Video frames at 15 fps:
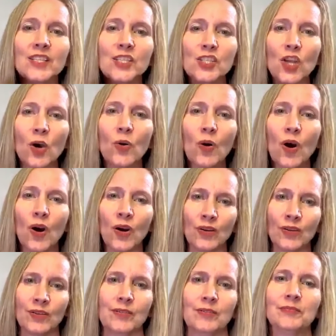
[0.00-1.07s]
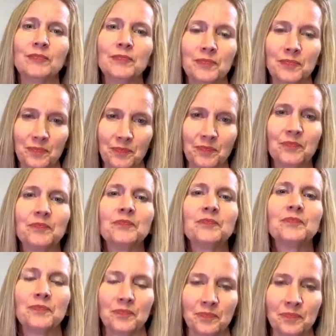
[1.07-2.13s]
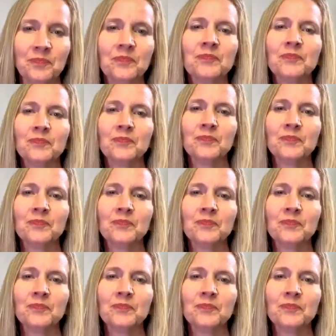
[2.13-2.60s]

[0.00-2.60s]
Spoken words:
lengthened out. Yeah. Mm-hmm.